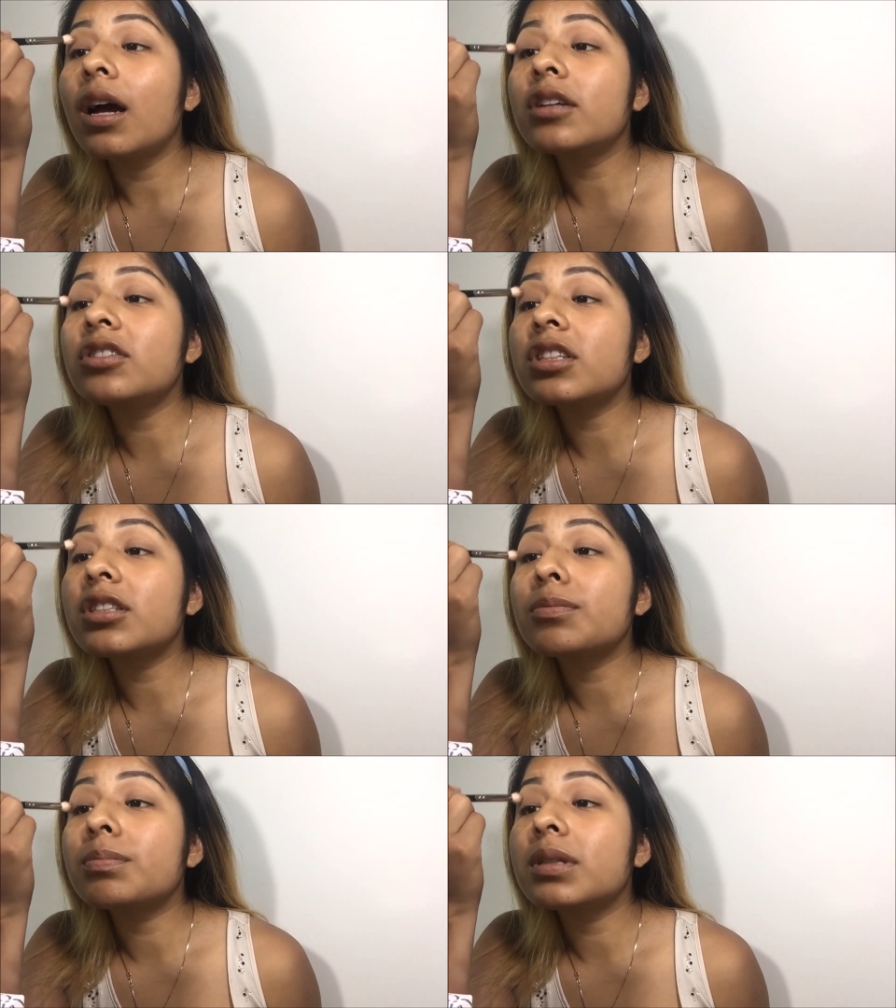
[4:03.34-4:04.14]
And
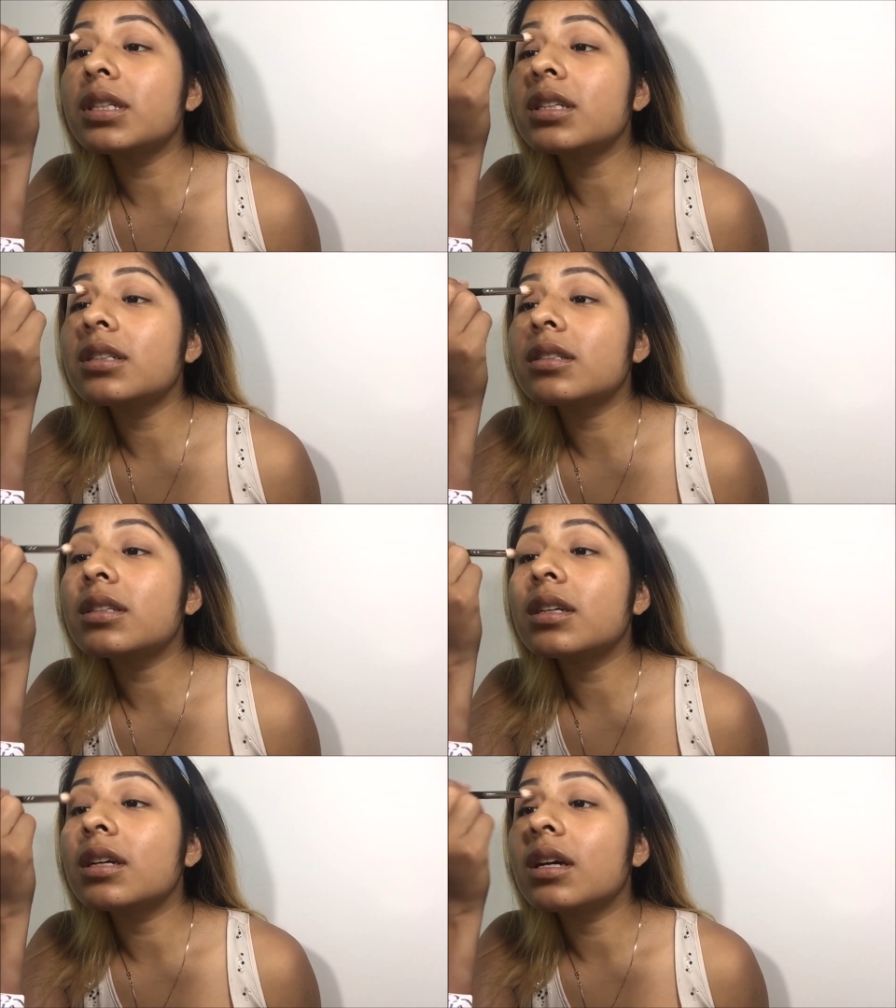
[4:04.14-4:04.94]
just put
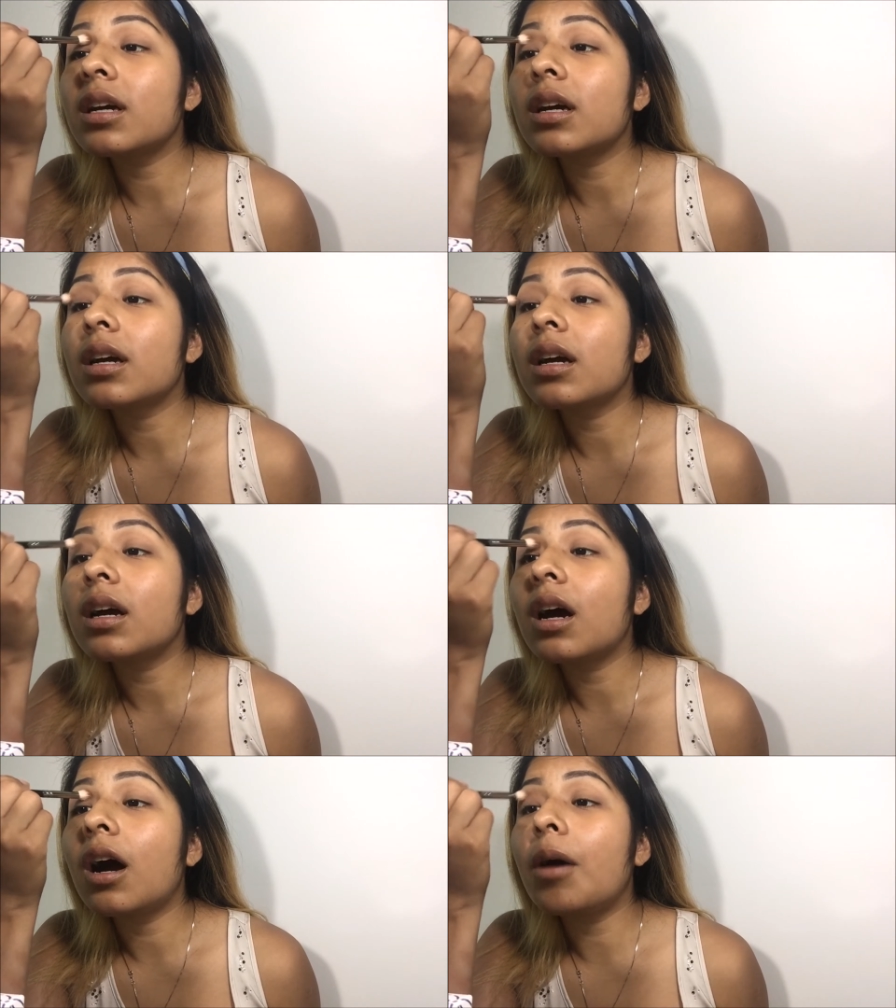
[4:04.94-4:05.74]

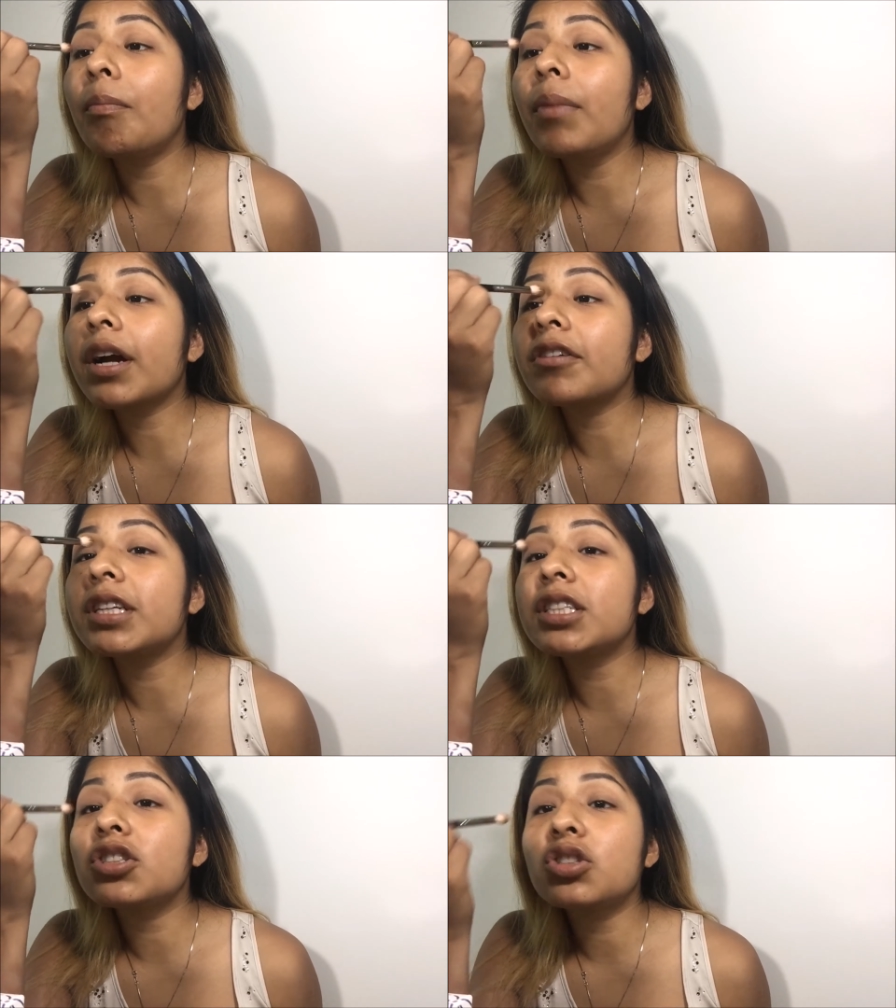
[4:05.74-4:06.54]
it on my
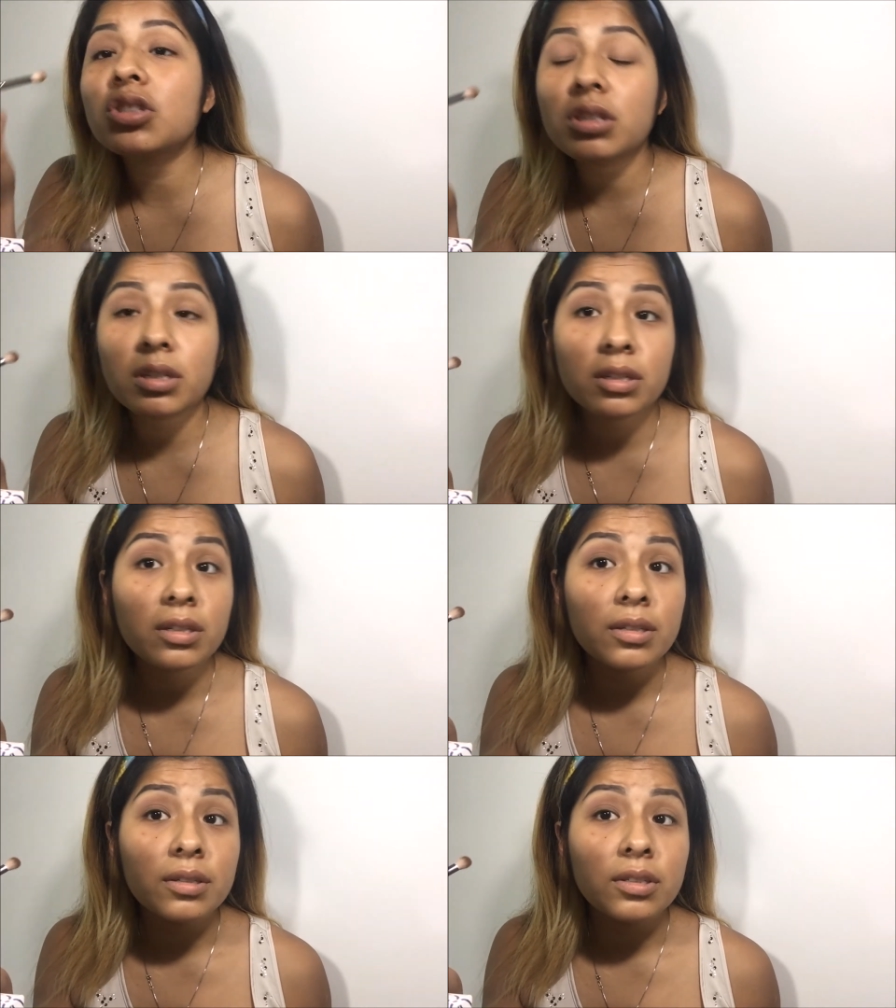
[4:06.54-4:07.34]
crease.
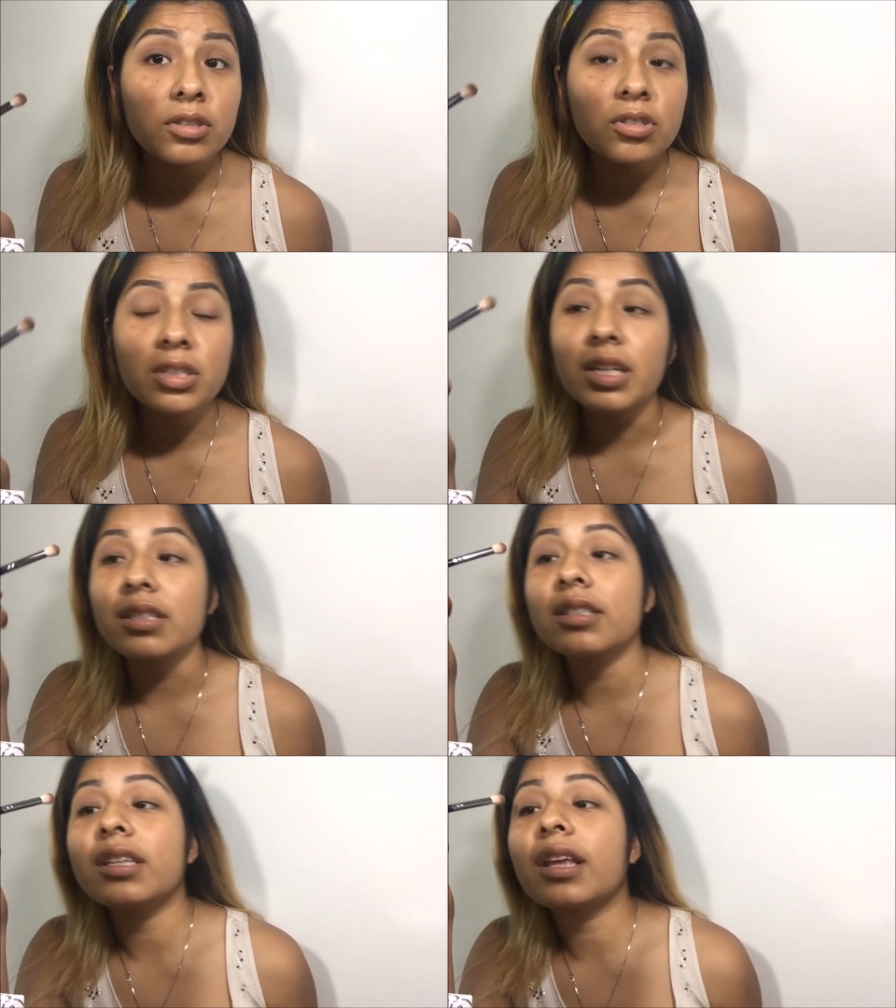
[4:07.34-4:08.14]
You
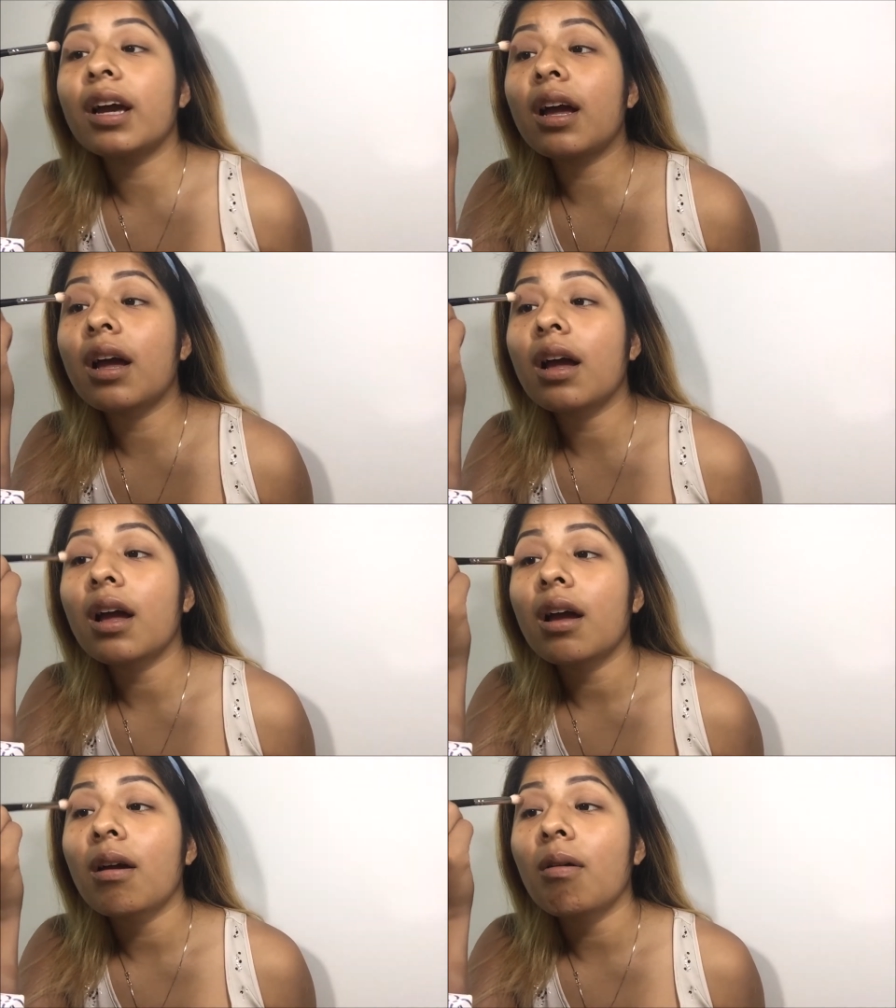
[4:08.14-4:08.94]
guys see that?
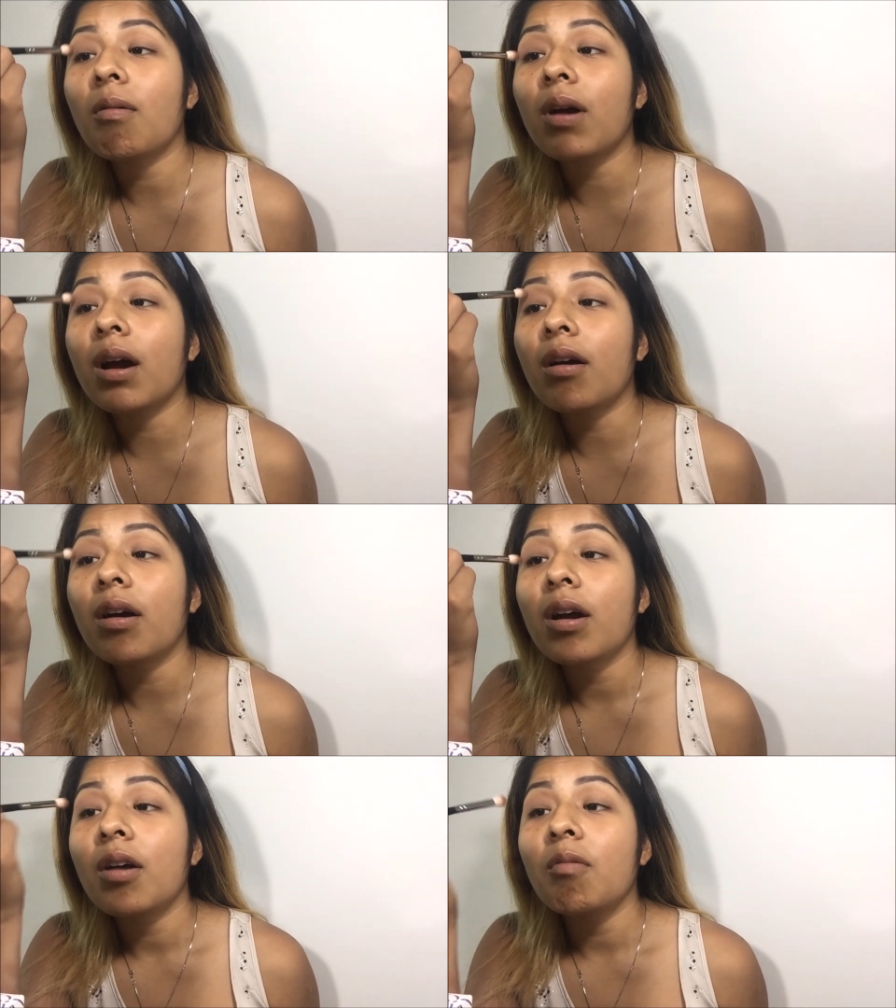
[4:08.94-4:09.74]

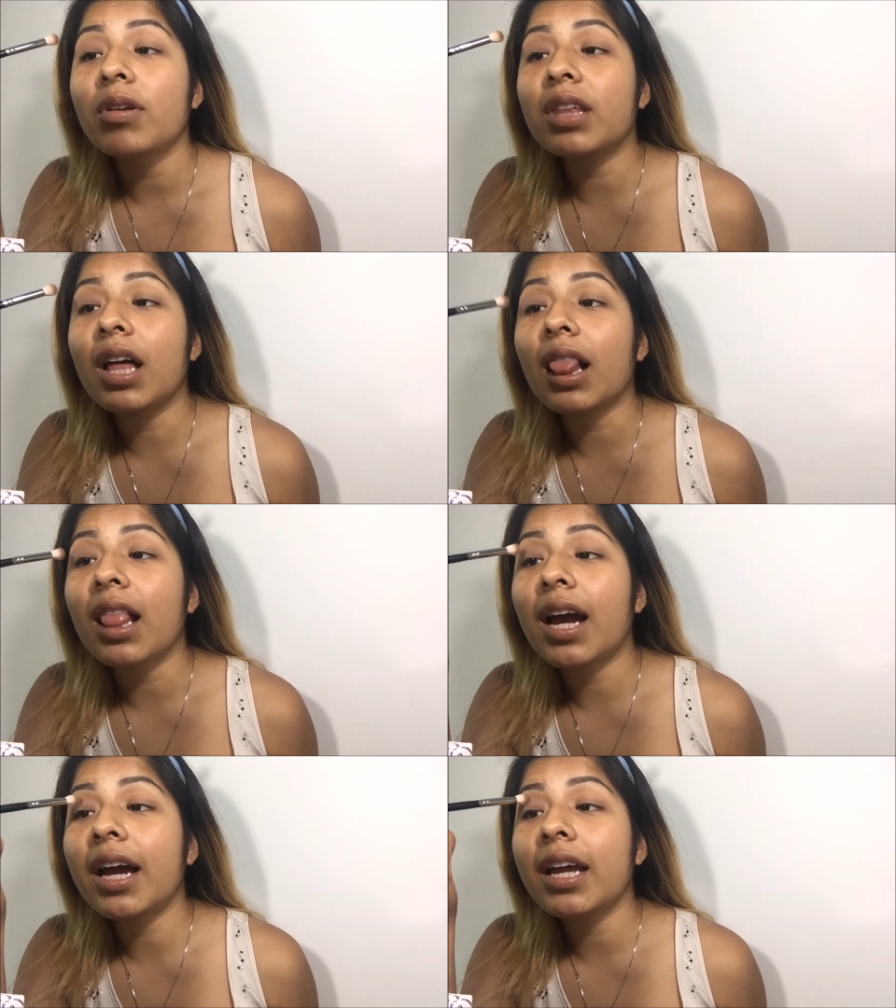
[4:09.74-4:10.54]
With a
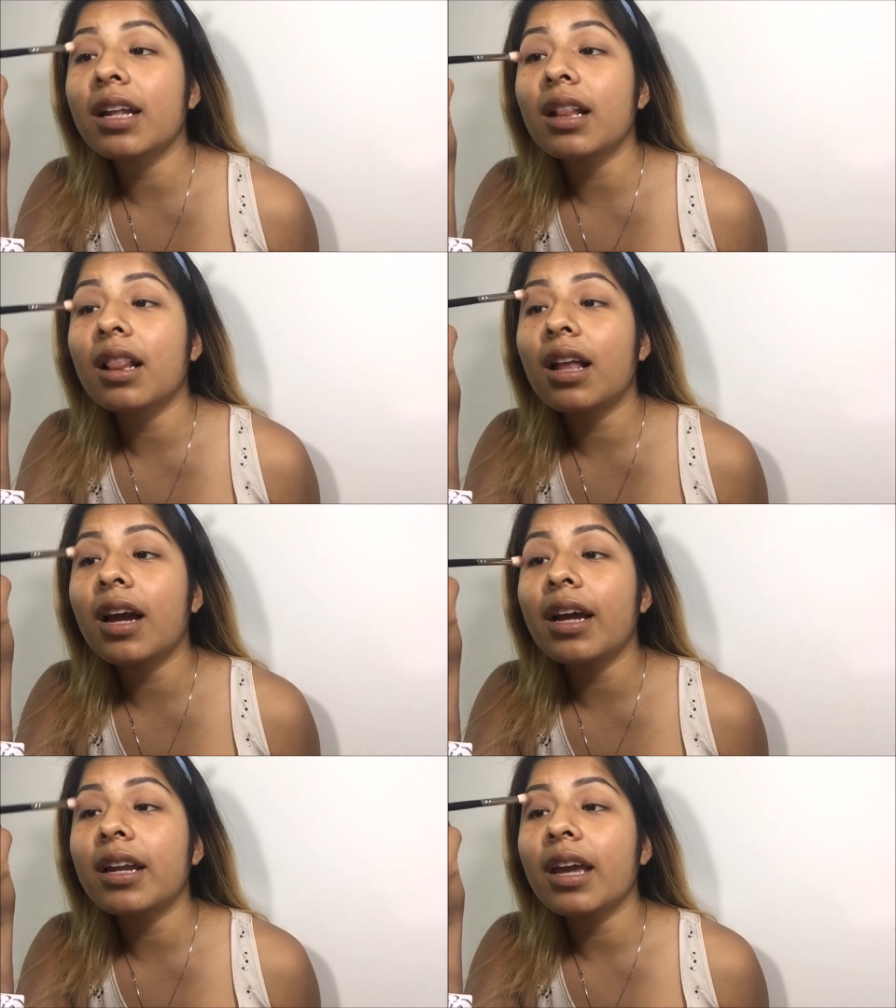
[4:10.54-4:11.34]
light,
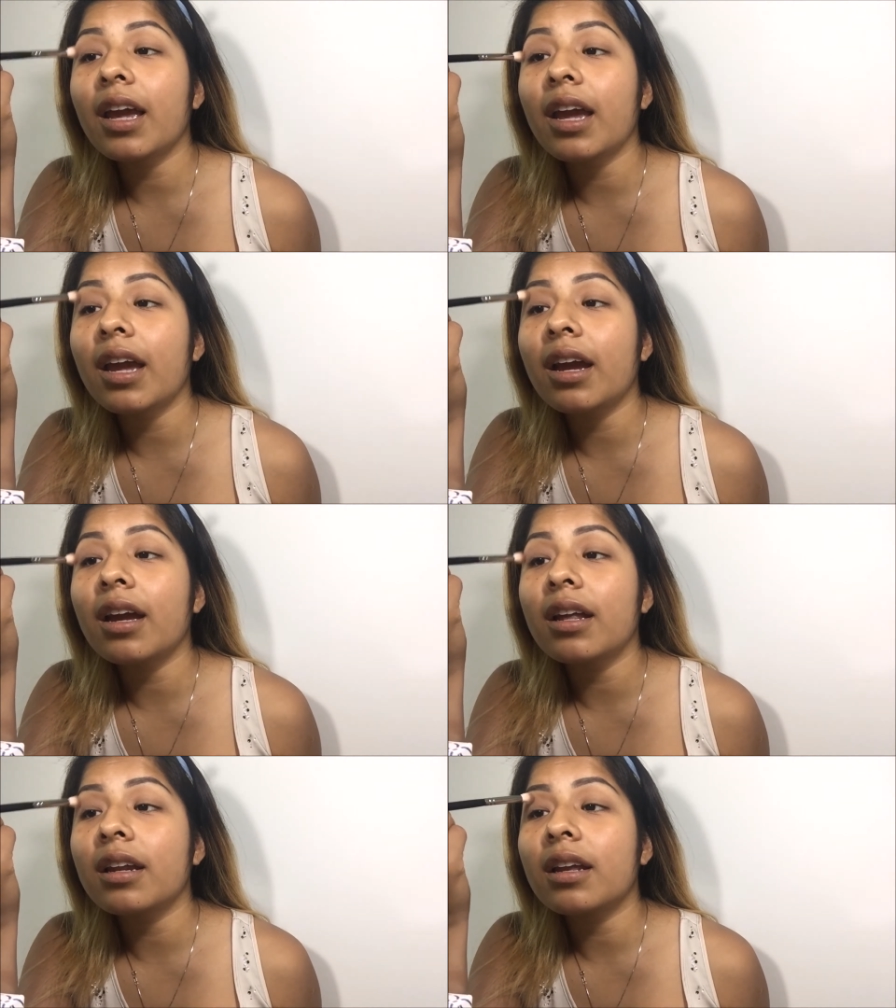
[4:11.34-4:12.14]
light
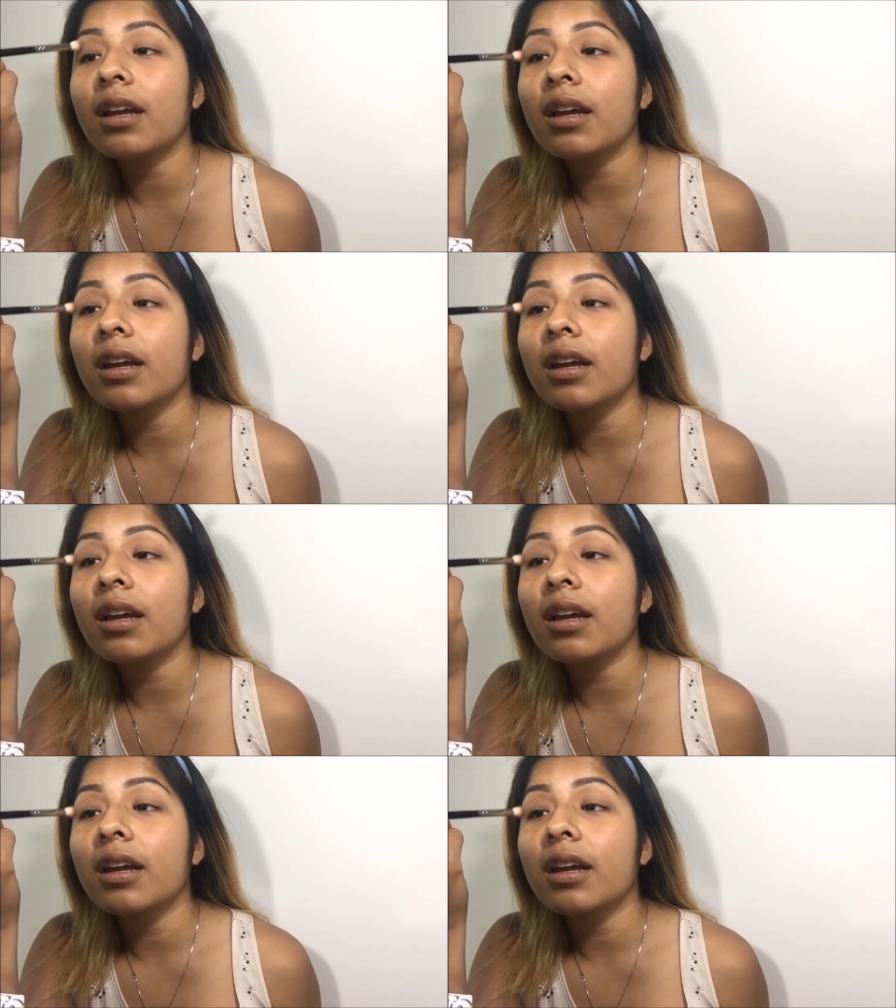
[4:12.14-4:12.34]
hand